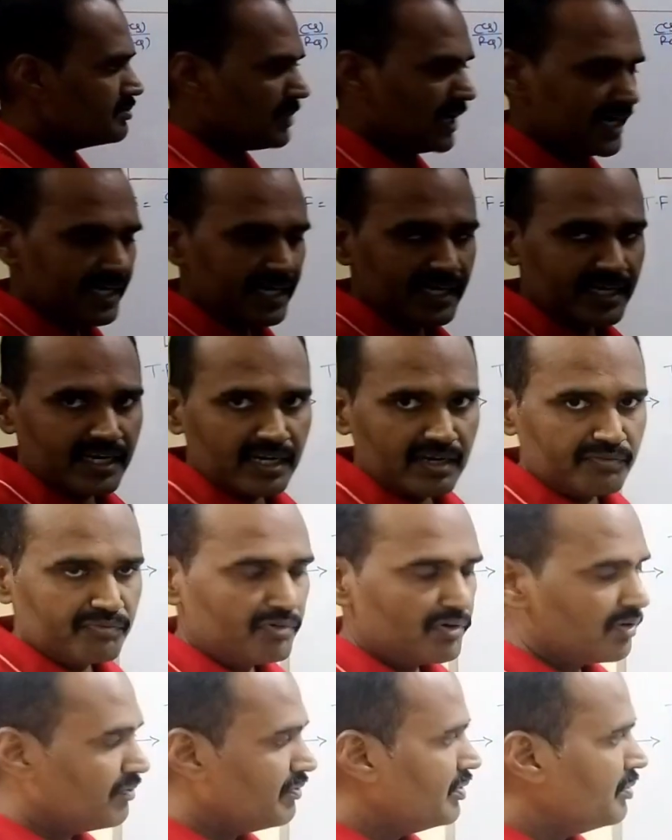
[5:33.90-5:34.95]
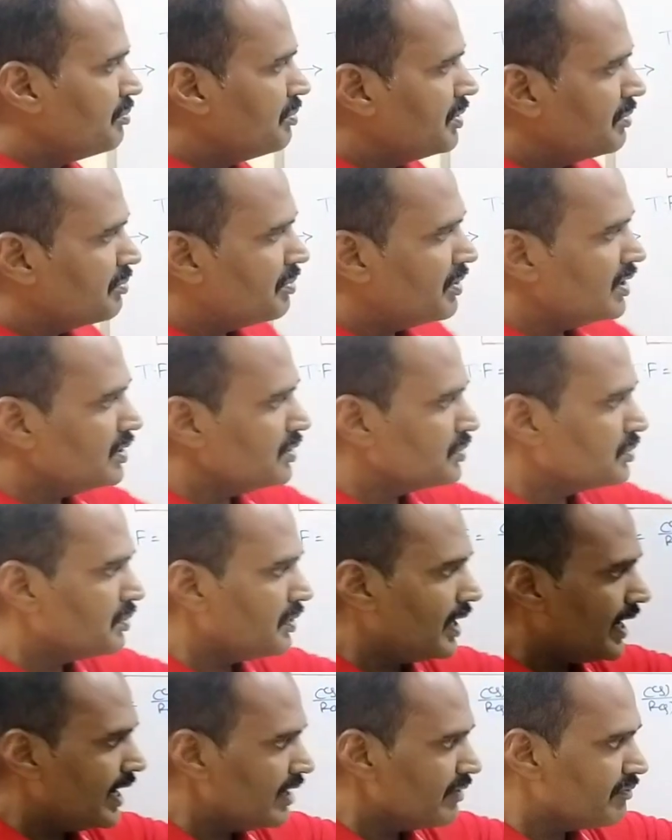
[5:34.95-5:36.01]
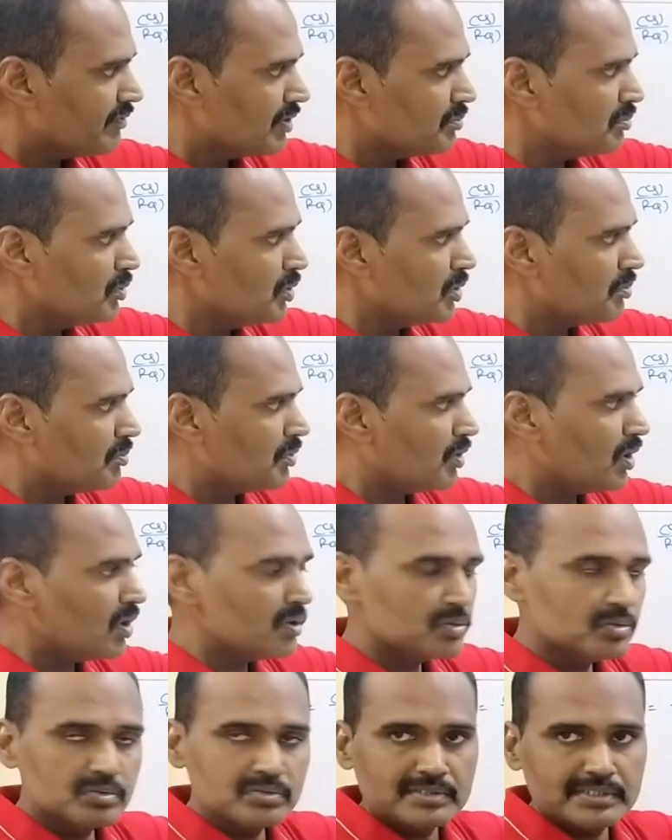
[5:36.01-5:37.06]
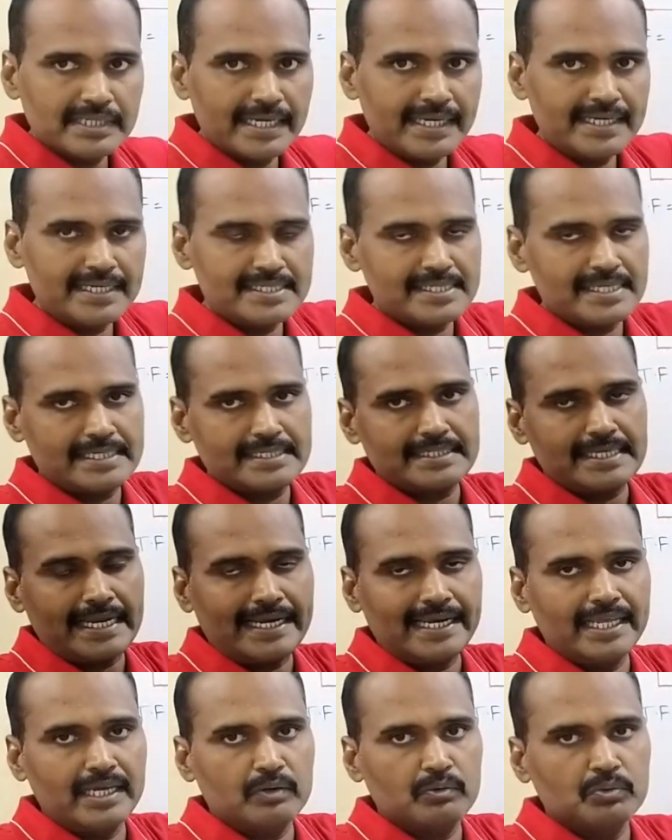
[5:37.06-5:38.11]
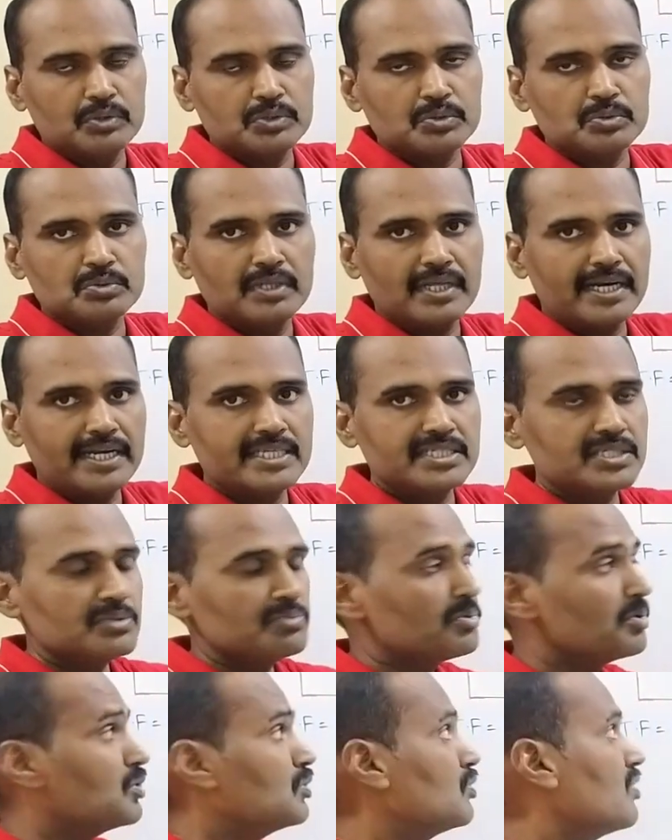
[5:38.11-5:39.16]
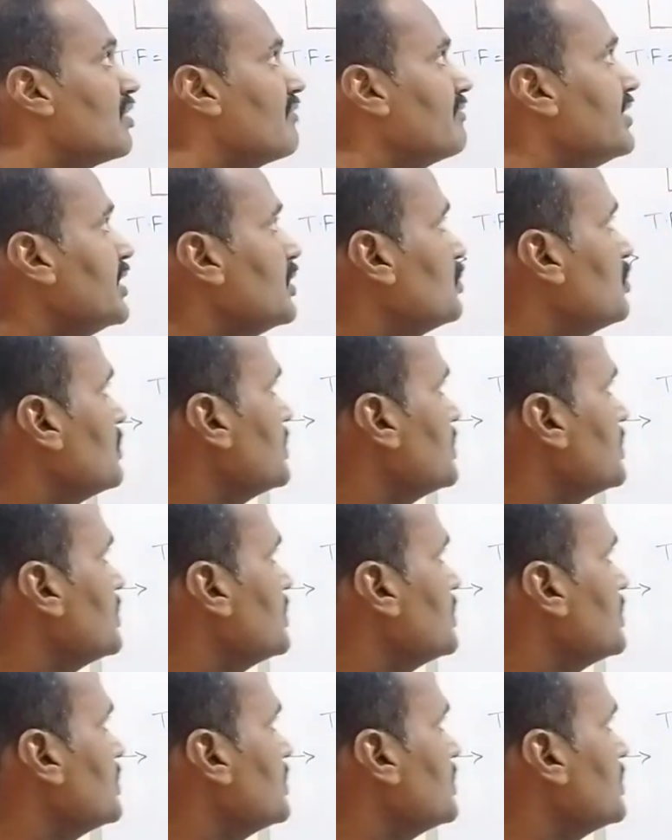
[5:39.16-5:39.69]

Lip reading: is mandatory for we people to add one more block whose gain is exactly equals to the reciprocal of that